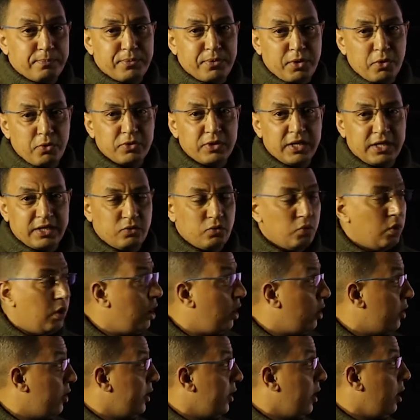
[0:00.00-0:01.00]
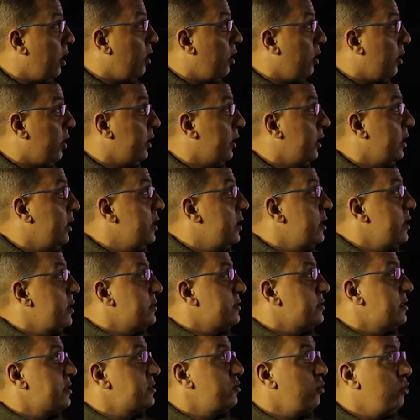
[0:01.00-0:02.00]
product to R
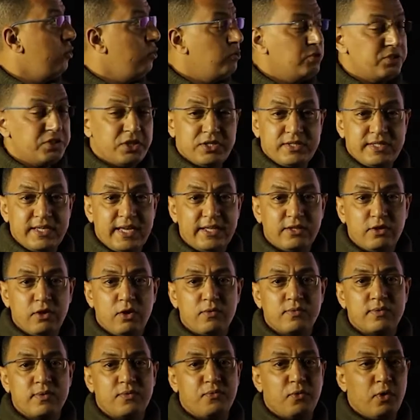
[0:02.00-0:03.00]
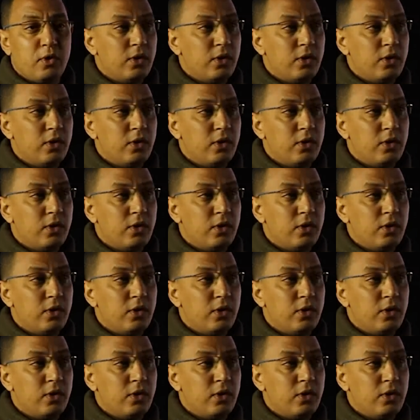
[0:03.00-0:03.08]
the solution set of the